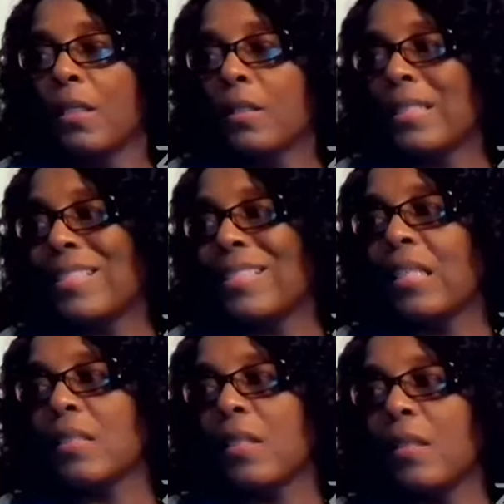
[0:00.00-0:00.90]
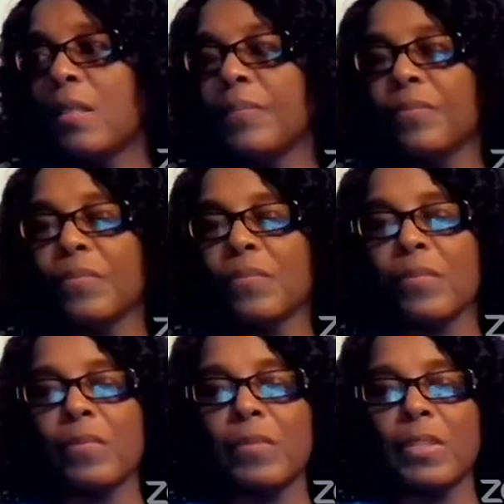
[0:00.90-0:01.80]
uh, that says um,
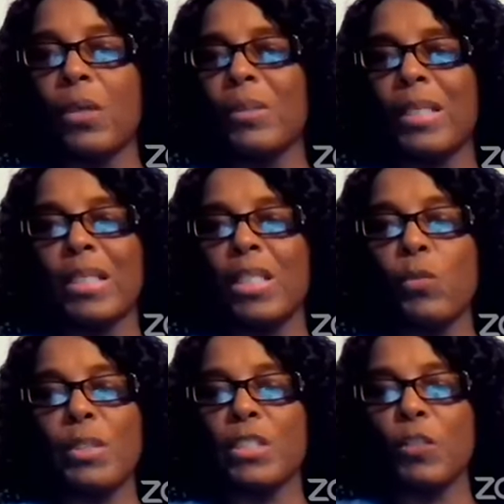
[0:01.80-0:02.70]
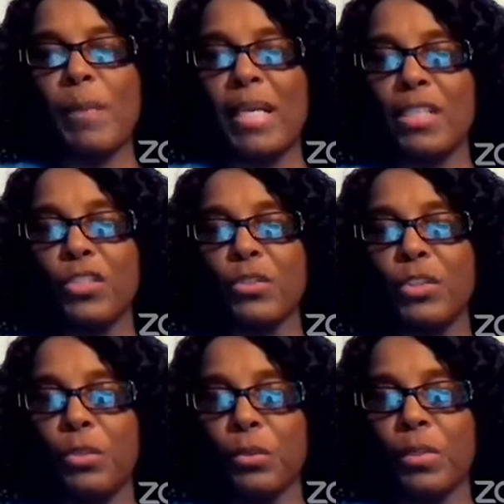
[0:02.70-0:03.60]
don't let anyone despise your
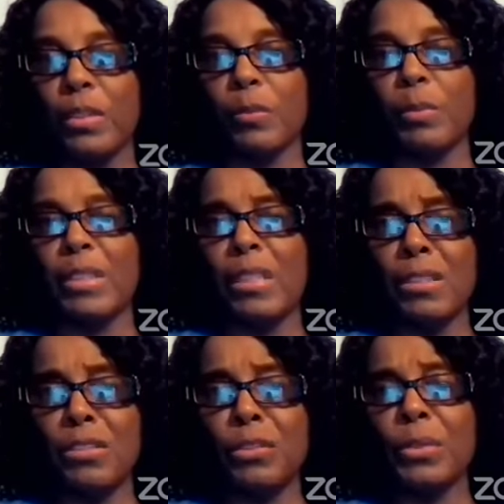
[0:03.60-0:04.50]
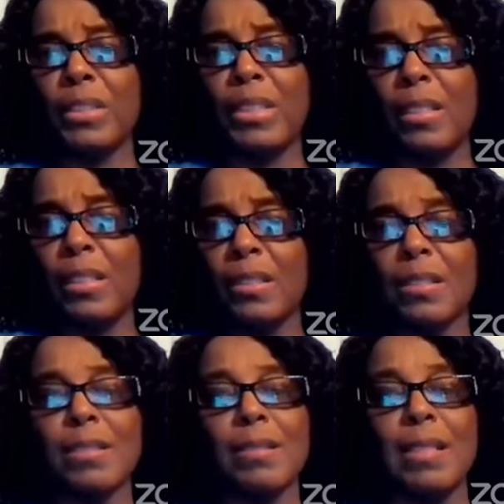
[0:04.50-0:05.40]
youth. Look, because you're young
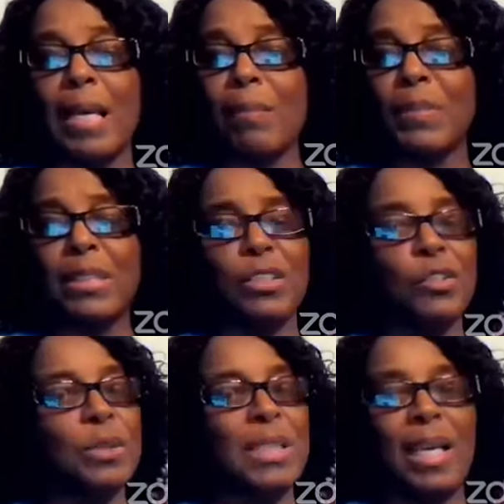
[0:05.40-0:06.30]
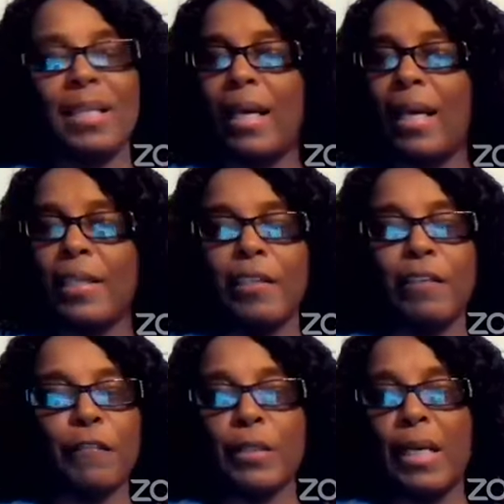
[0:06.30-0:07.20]
does not mean you cannot
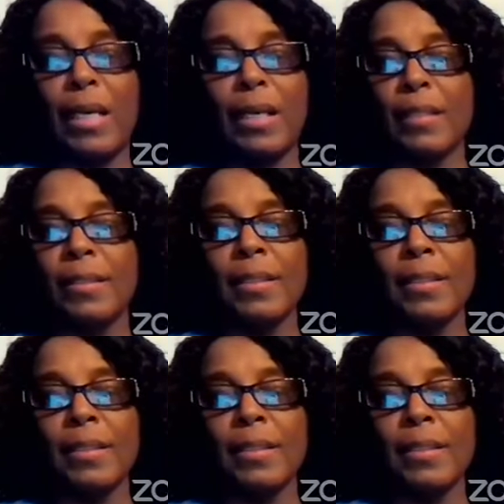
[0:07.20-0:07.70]
live for God.